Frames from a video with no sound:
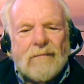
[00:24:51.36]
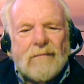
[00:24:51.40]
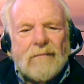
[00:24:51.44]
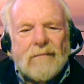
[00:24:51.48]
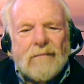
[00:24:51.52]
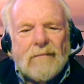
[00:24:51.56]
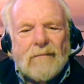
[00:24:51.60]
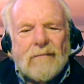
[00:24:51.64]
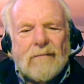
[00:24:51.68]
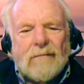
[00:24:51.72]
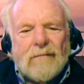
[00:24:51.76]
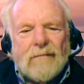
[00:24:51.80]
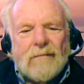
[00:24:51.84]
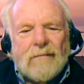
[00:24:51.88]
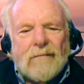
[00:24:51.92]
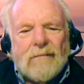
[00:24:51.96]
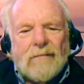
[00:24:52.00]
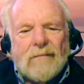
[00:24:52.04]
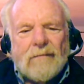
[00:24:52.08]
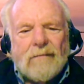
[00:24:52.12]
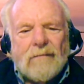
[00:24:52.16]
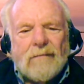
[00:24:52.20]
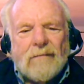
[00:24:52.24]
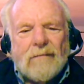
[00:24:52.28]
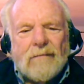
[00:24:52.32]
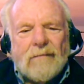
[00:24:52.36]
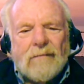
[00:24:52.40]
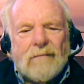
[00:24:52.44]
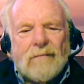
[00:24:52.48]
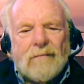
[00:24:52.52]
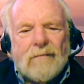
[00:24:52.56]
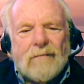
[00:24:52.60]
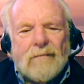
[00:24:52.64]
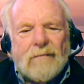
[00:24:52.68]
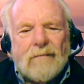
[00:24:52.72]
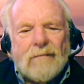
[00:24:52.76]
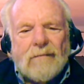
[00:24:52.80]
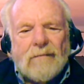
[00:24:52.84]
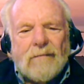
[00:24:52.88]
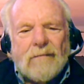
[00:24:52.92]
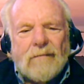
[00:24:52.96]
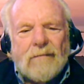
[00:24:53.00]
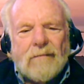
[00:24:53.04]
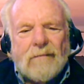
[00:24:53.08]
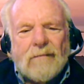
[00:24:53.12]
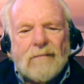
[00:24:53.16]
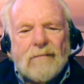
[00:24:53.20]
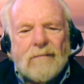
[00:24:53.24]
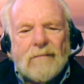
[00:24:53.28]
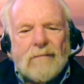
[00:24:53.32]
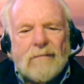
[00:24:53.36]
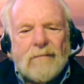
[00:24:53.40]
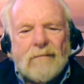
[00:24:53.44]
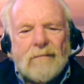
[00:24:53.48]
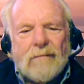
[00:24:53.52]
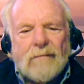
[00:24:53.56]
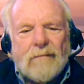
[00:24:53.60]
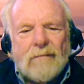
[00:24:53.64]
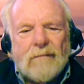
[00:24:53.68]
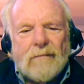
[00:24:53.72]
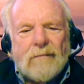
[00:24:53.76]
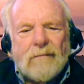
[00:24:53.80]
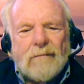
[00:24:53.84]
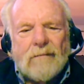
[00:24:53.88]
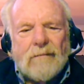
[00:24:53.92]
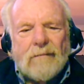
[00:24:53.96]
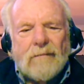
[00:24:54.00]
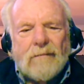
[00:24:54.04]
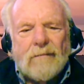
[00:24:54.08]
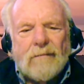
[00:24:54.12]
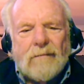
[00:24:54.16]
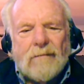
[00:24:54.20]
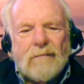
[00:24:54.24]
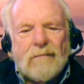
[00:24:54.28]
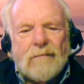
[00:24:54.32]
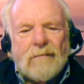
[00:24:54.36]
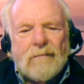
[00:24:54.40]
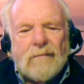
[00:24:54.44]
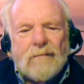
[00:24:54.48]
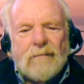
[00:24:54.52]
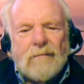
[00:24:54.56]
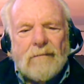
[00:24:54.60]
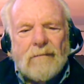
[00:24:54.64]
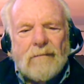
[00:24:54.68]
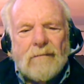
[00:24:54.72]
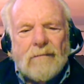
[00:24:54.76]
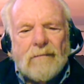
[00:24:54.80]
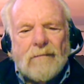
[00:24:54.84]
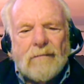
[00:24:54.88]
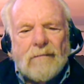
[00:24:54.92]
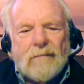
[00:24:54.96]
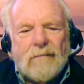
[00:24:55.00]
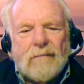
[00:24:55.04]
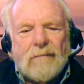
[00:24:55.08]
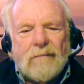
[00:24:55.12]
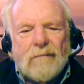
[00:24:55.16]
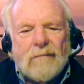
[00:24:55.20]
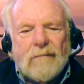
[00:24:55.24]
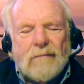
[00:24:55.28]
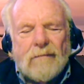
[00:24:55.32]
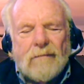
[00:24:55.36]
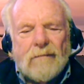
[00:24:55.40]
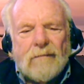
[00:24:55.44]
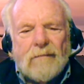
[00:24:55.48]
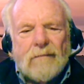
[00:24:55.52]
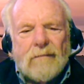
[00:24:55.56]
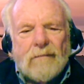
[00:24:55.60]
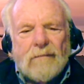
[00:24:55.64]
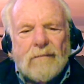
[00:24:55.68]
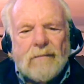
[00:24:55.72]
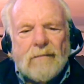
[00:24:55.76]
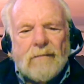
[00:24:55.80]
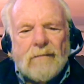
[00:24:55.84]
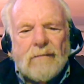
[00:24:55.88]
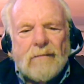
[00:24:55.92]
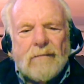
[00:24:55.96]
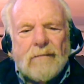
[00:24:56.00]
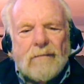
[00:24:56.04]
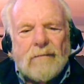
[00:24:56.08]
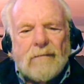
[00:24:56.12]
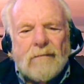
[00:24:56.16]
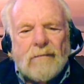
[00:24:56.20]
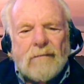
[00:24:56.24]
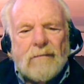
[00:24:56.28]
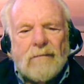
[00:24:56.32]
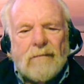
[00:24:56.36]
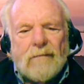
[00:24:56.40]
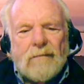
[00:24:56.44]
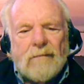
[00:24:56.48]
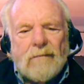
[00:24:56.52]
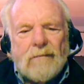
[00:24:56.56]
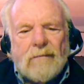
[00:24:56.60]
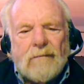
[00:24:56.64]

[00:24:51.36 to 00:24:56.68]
[no speech]